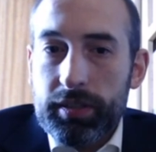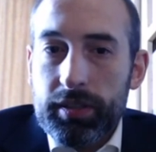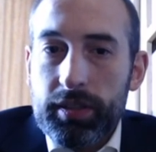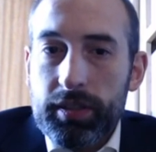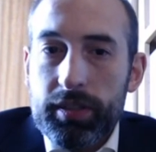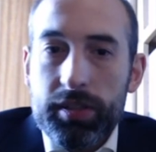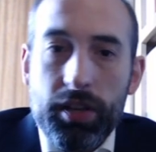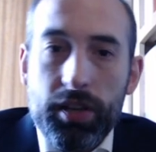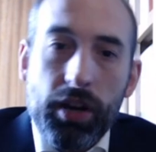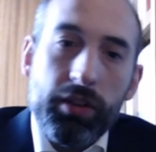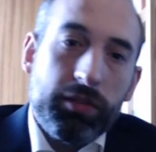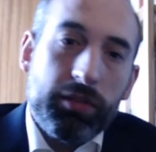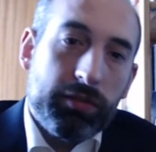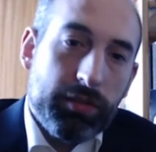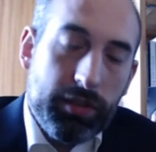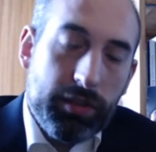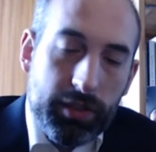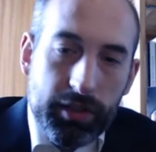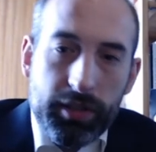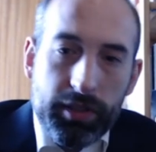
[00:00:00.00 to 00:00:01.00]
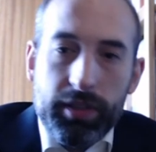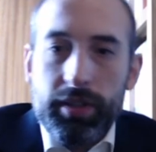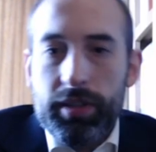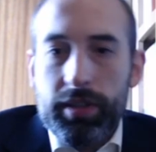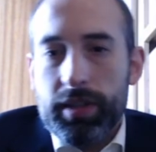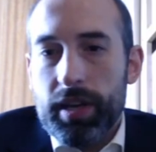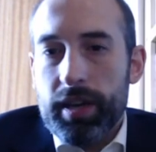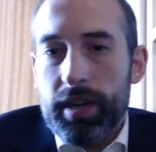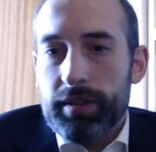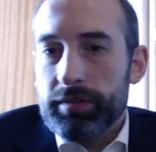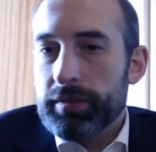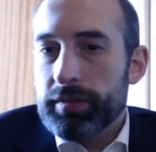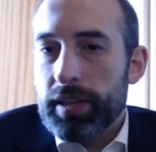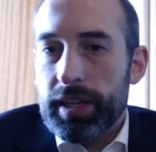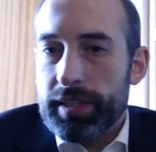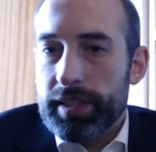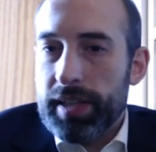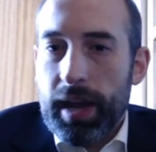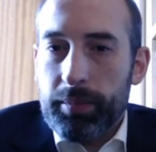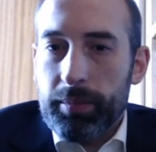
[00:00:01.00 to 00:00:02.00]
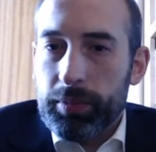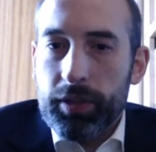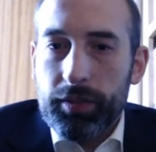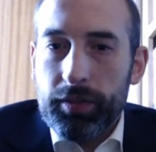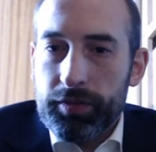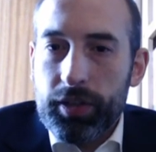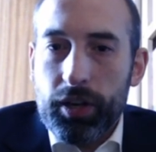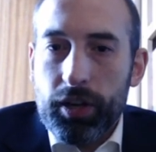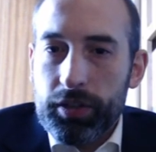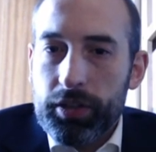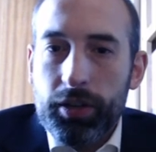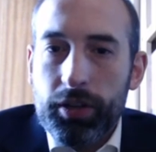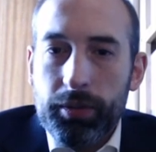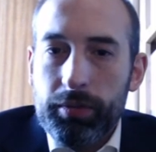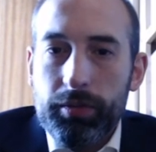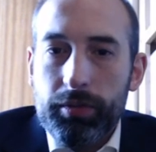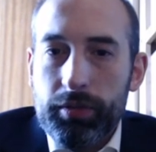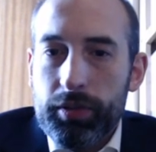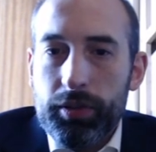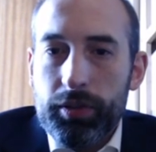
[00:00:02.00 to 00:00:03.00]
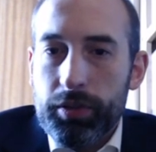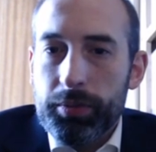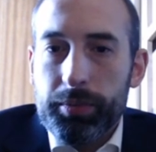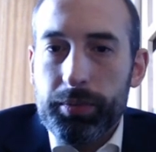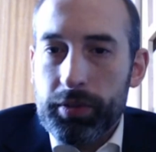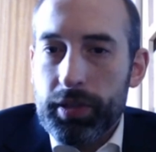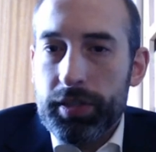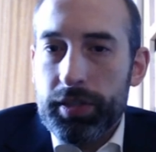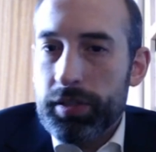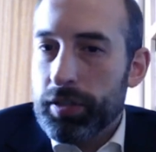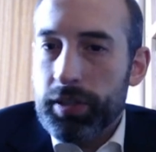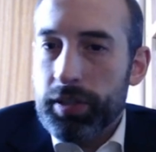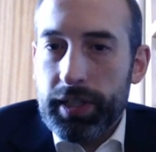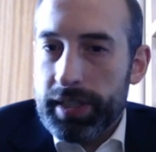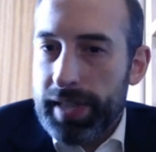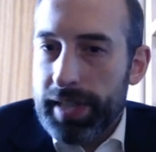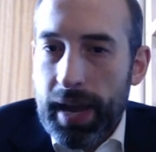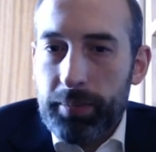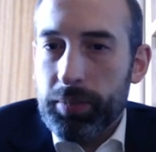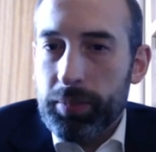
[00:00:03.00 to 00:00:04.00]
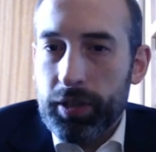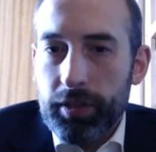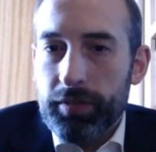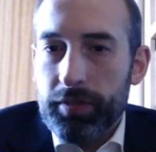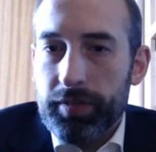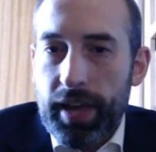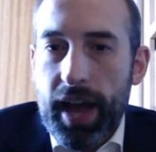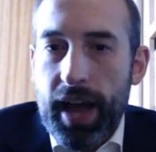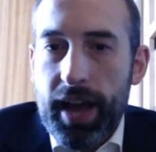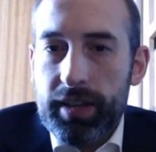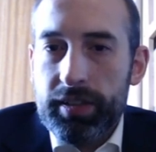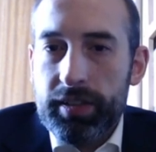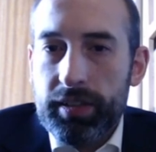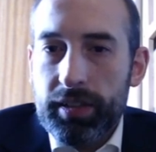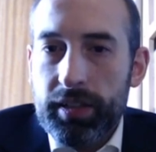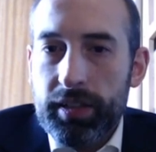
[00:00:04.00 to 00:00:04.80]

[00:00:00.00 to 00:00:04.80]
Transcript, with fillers: So, the example of John Hooper is a good example of that.